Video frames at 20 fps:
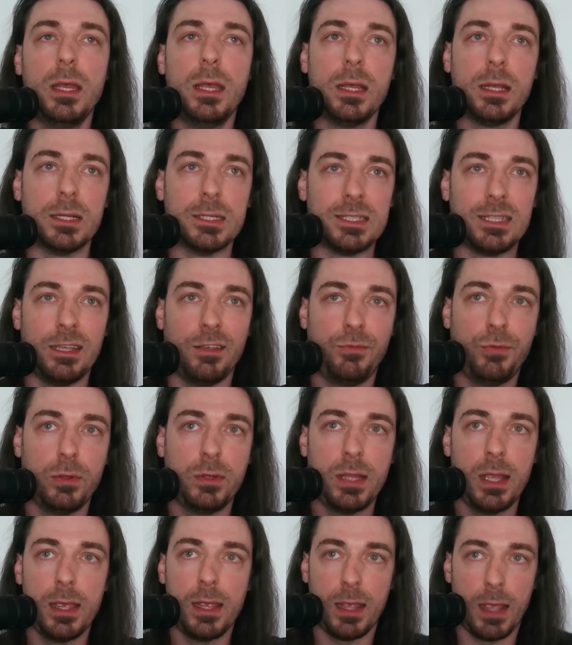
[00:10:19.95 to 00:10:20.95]
Because if you
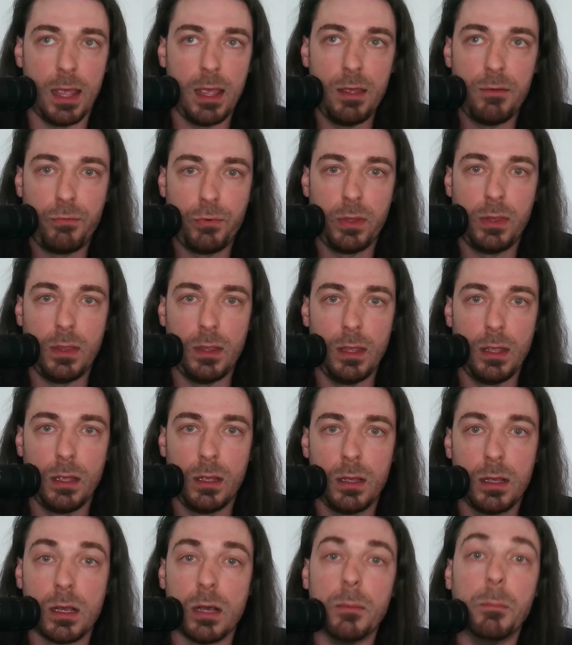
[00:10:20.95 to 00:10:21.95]
take
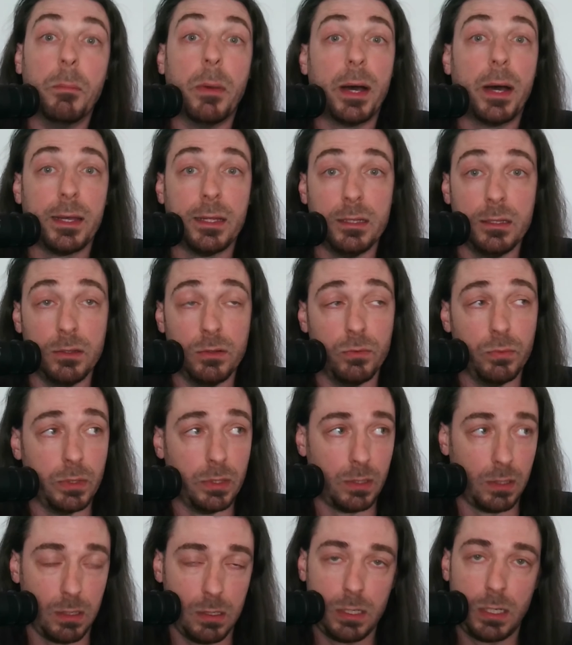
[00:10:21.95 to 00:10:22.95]
everything combined
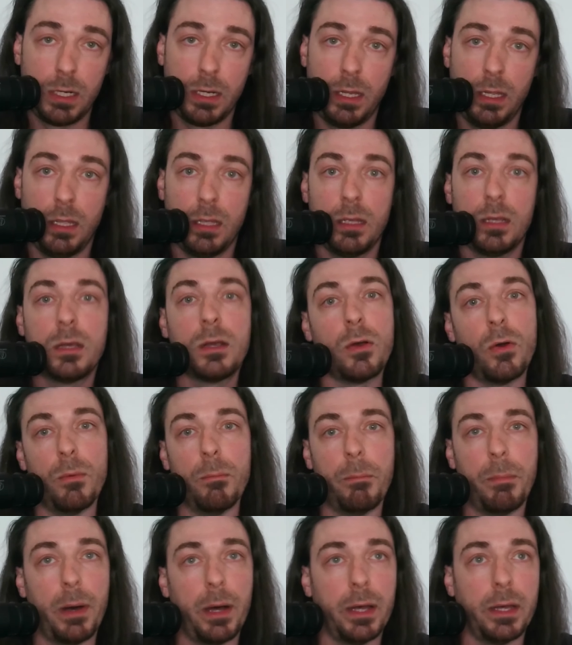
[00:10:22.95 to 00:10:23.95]
with learning,
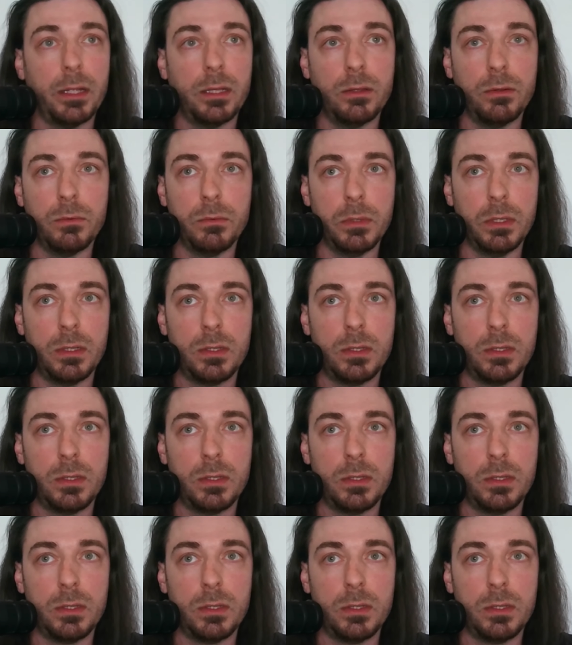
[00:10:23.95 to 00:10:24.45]
combined with,